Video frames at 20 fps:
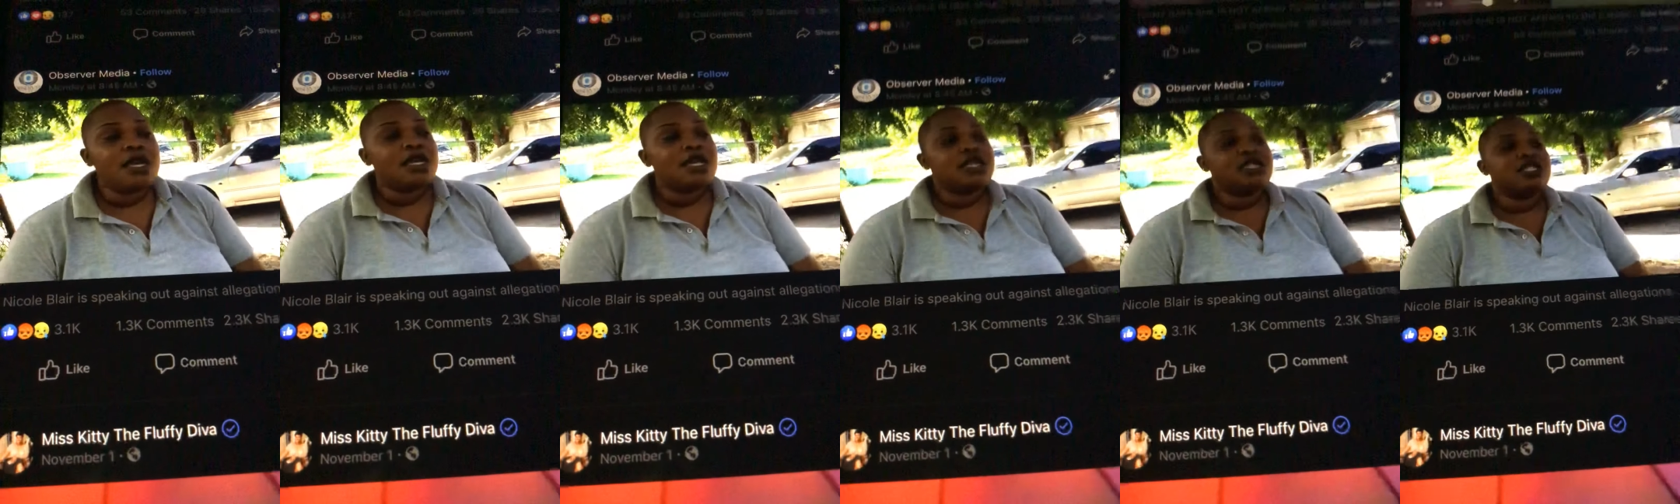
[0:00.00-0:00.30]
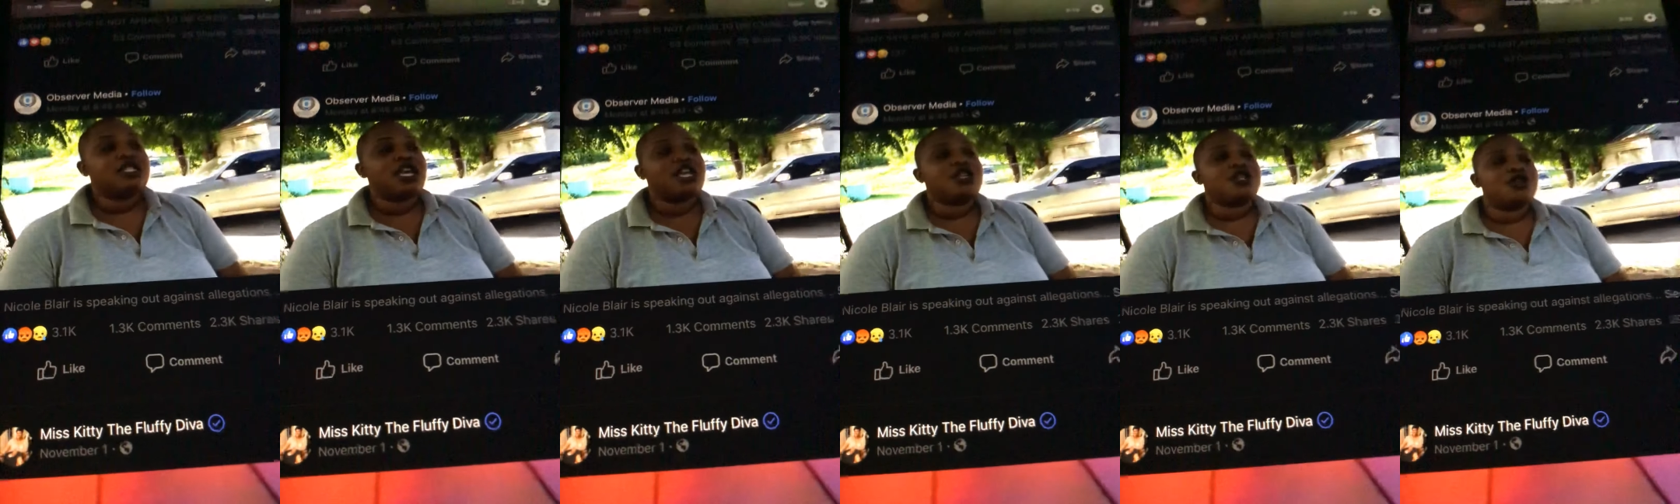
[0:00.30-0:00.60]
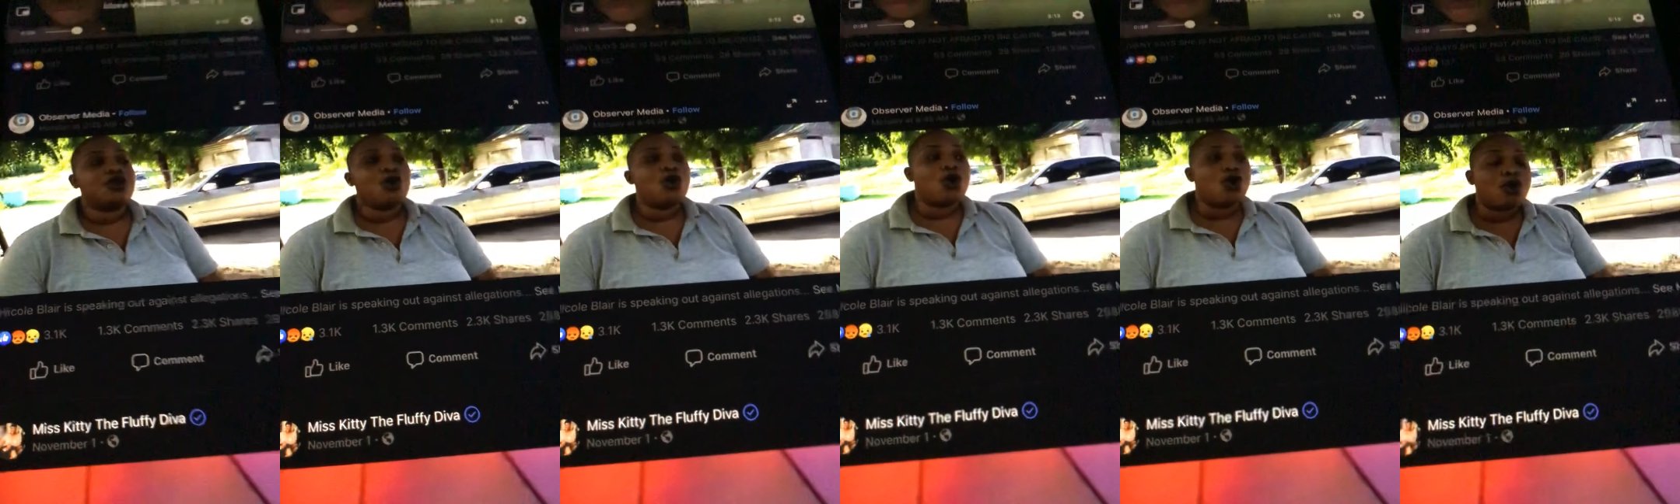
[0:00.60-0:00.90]
He said,
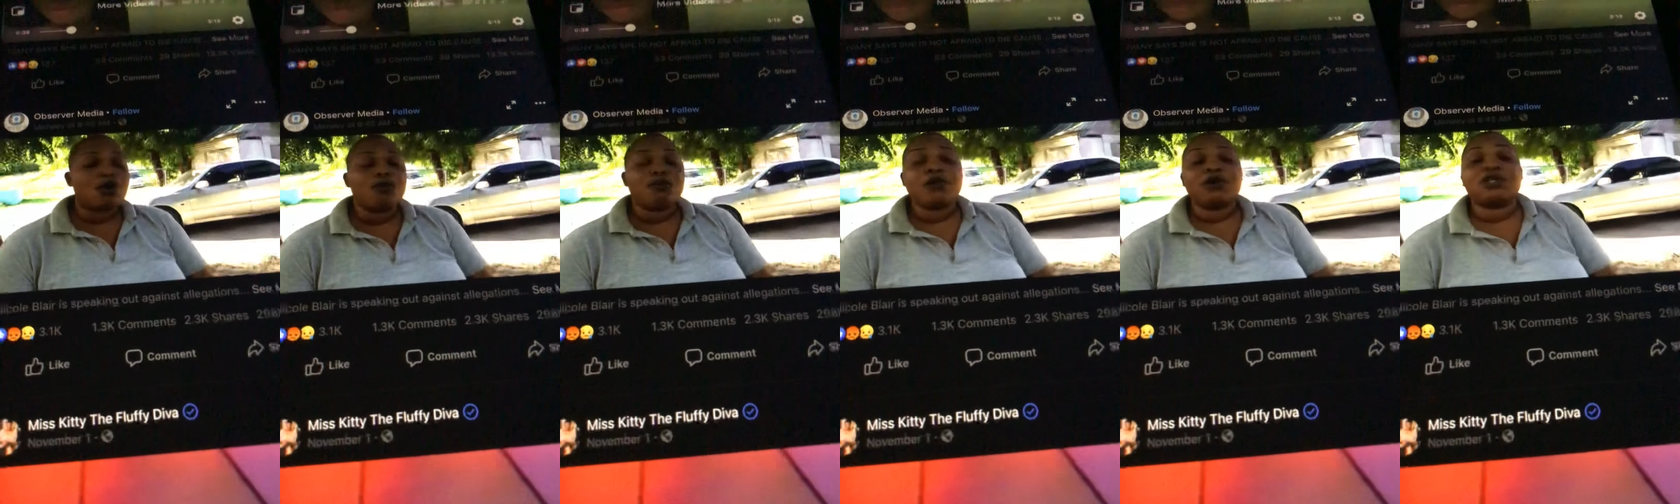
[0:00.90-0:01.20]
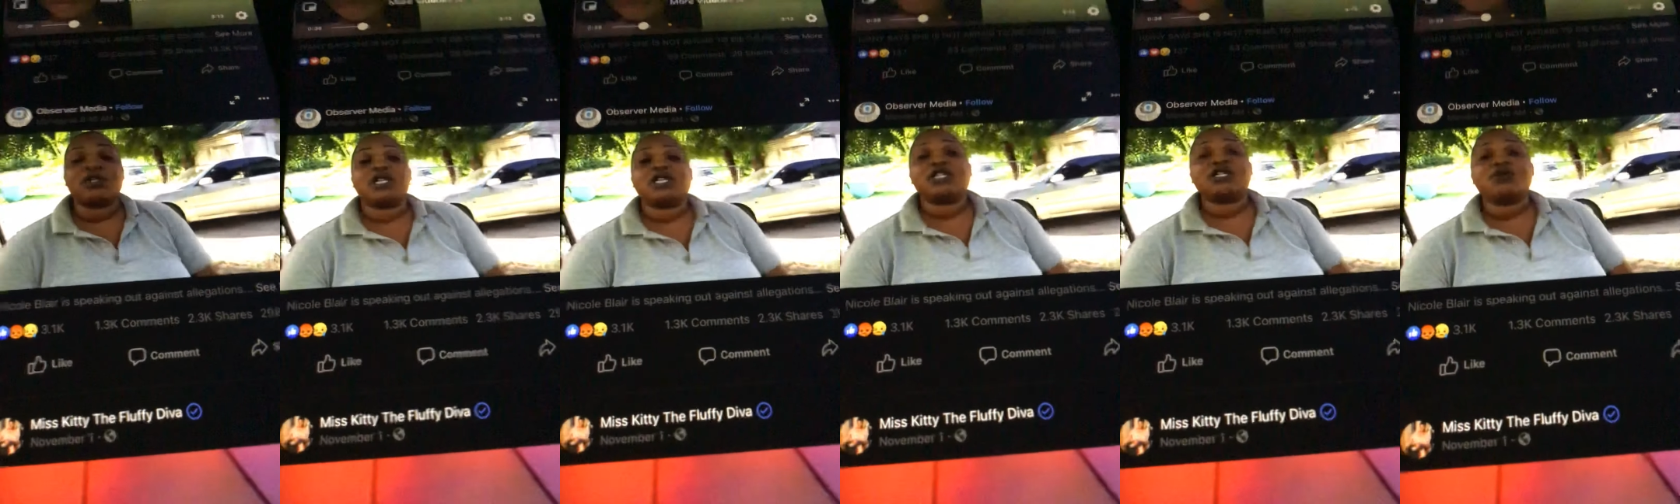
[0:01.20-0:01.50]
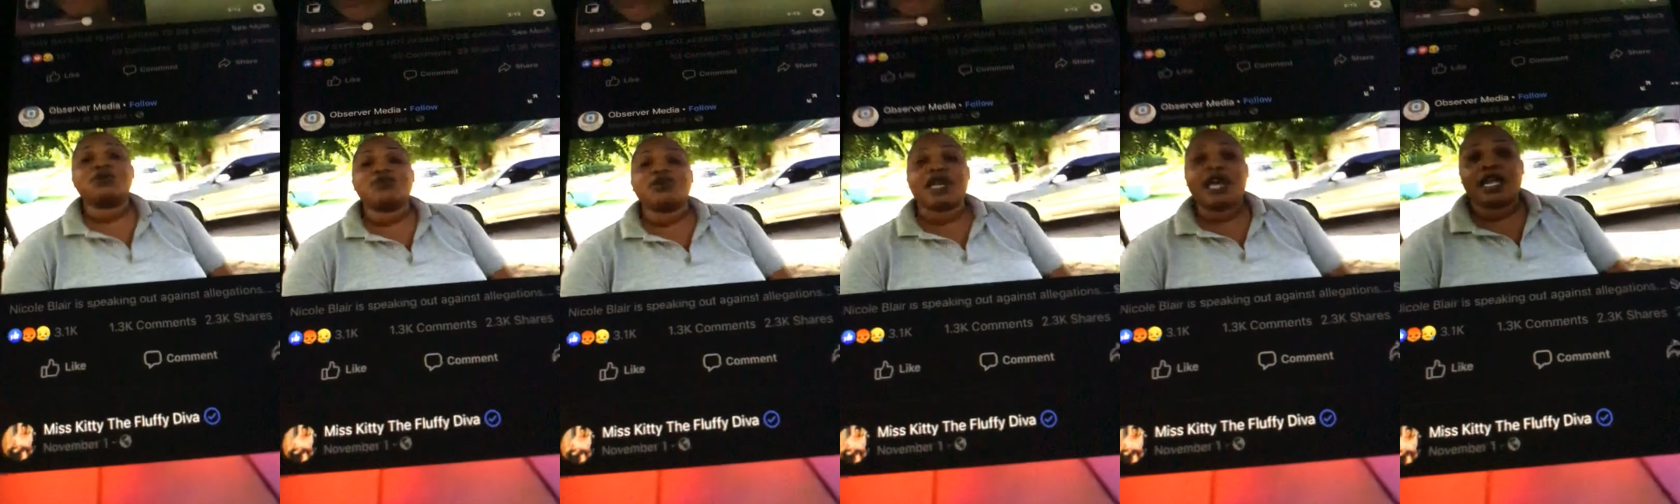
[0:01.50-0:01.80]
"No, come out of the
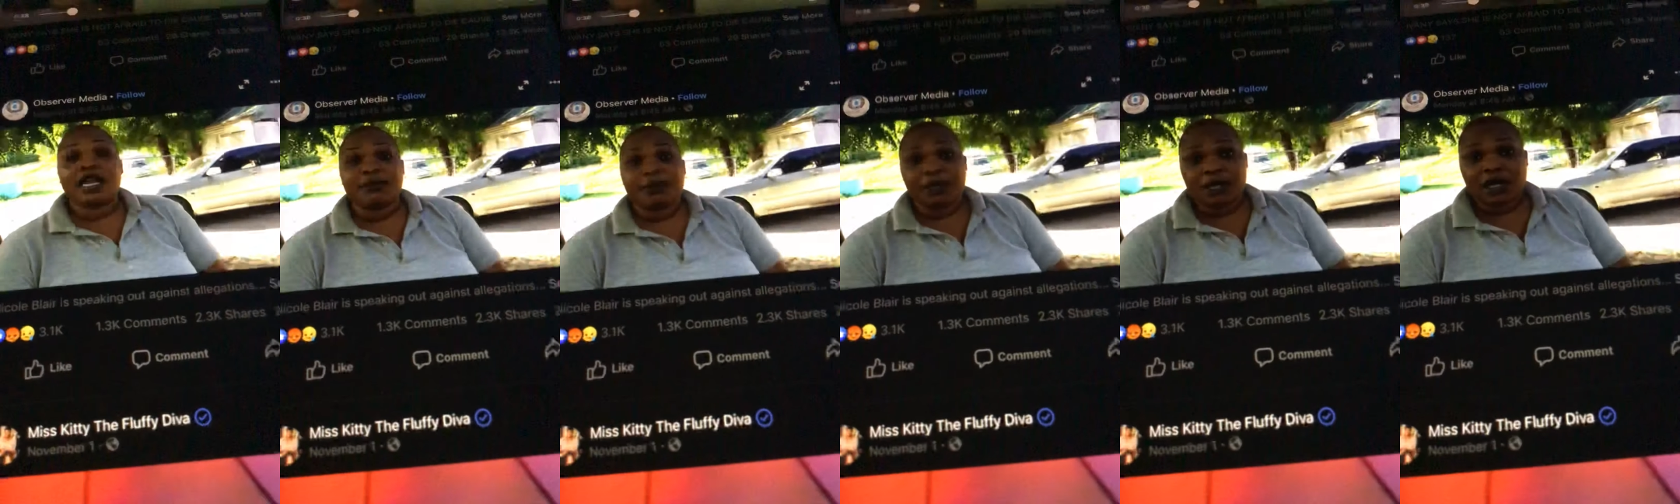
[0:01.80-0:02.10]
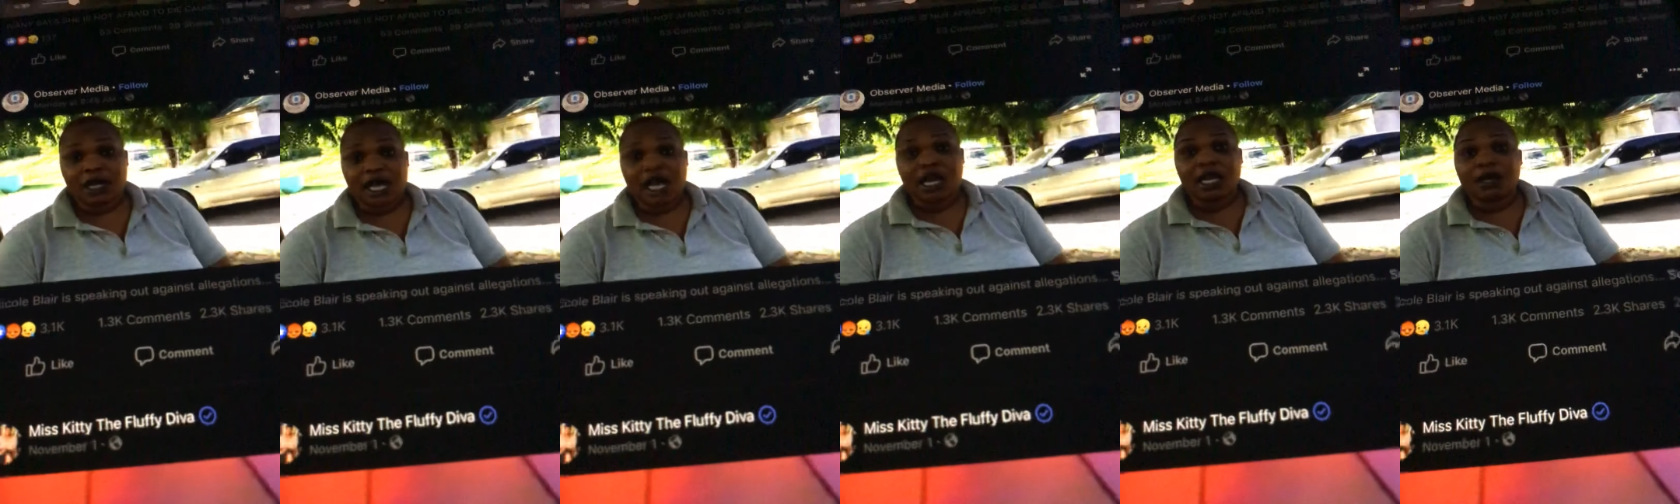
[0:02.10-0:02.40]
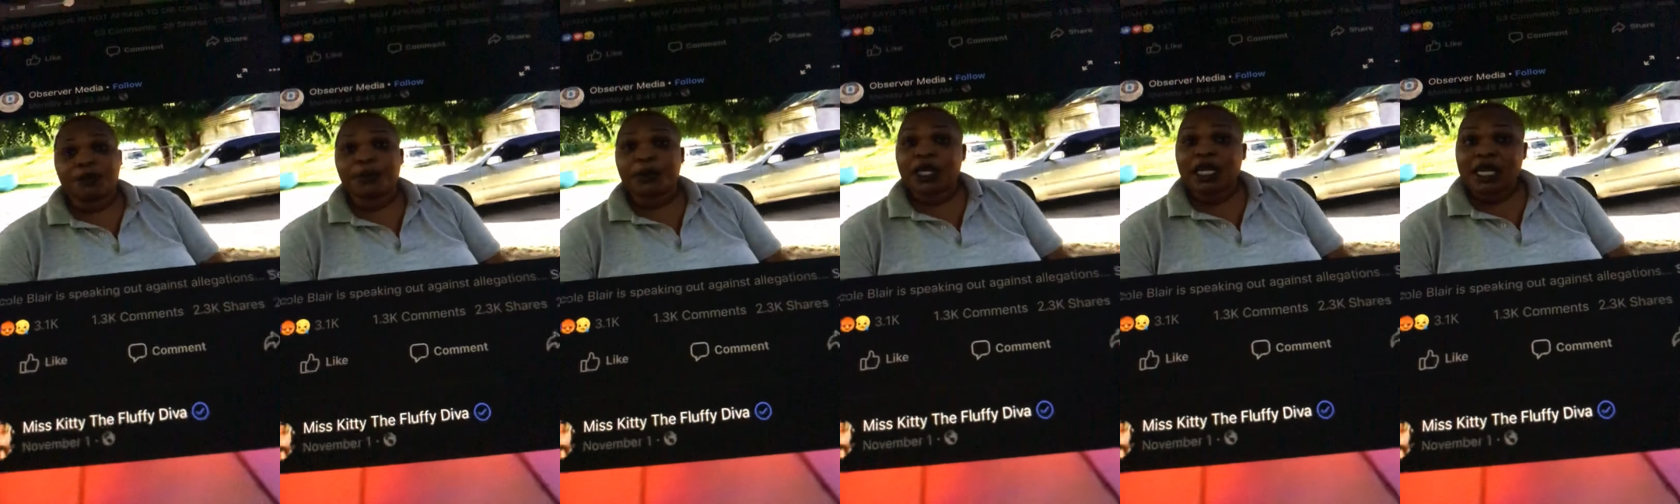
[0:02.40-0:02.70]
school here, they're going to call
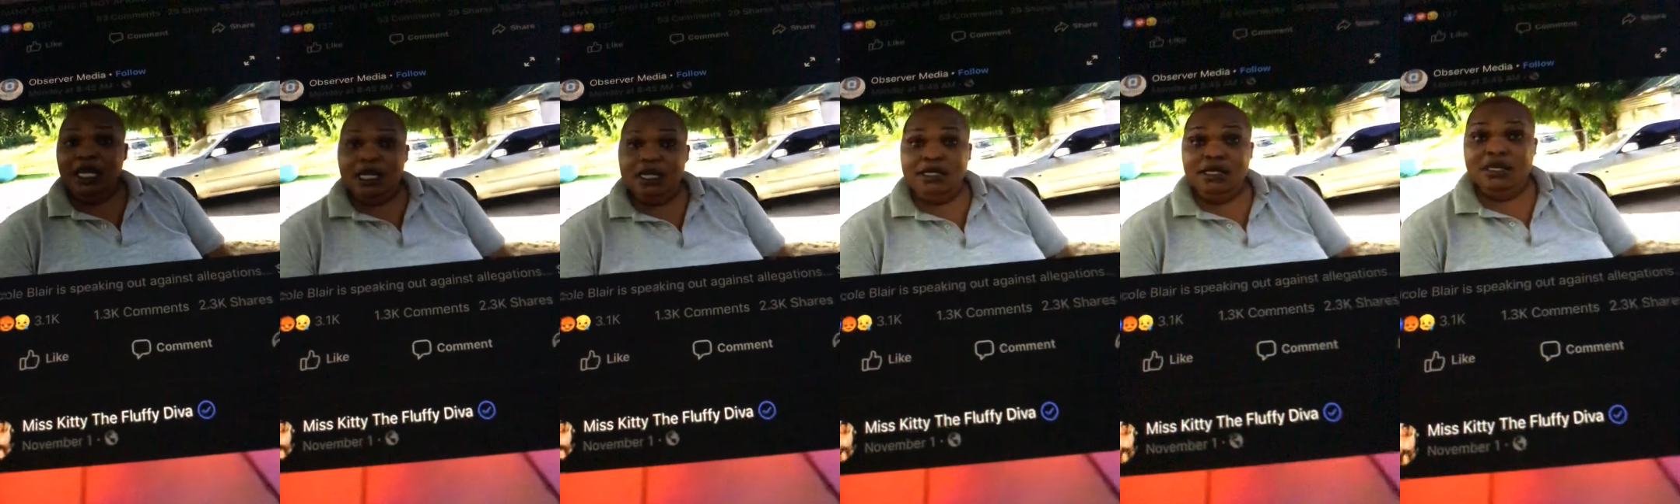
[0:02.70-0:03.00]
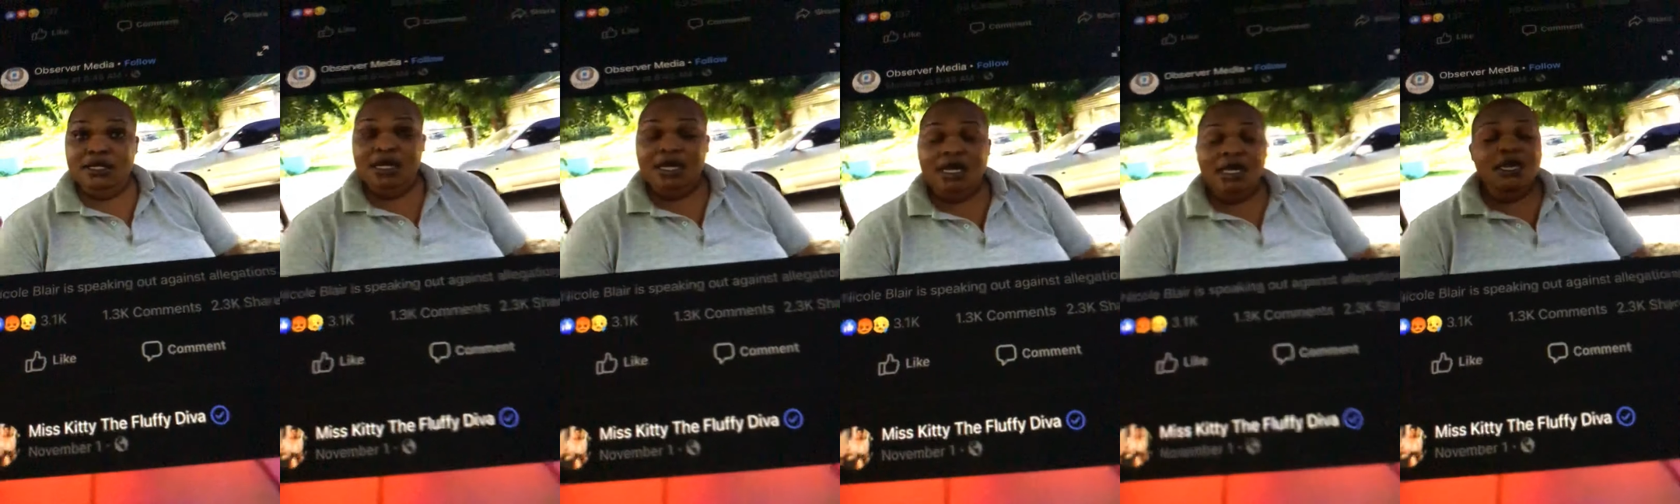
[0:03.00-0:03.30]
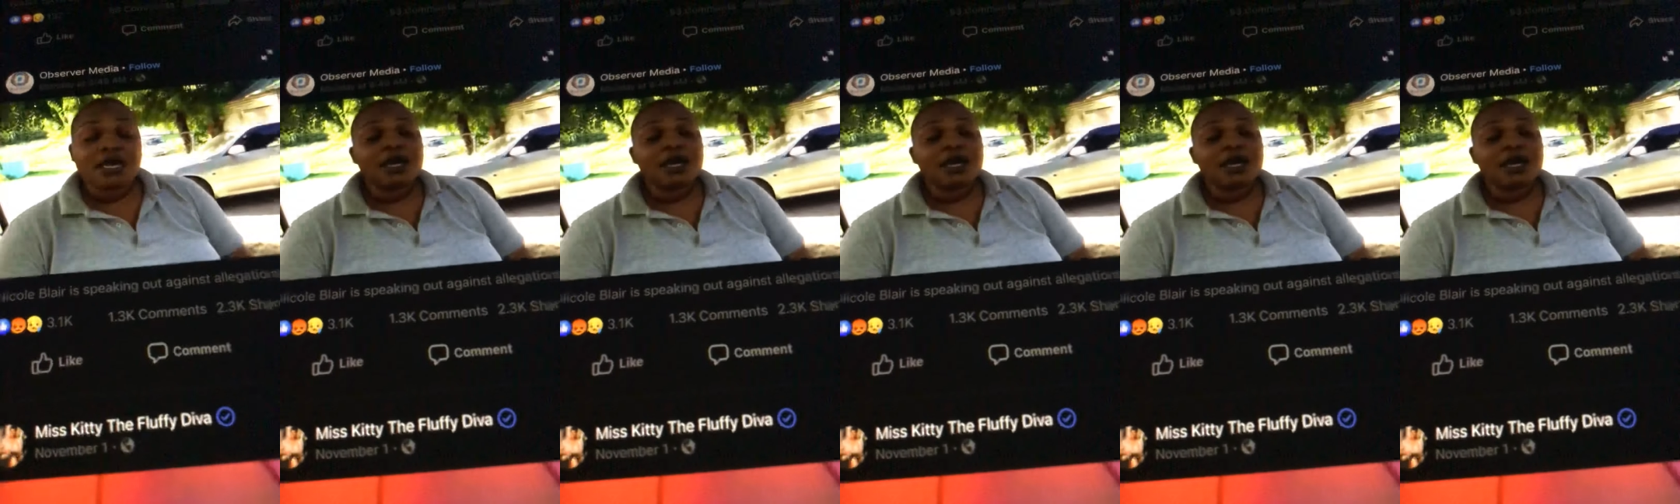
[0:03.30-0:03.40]
the police."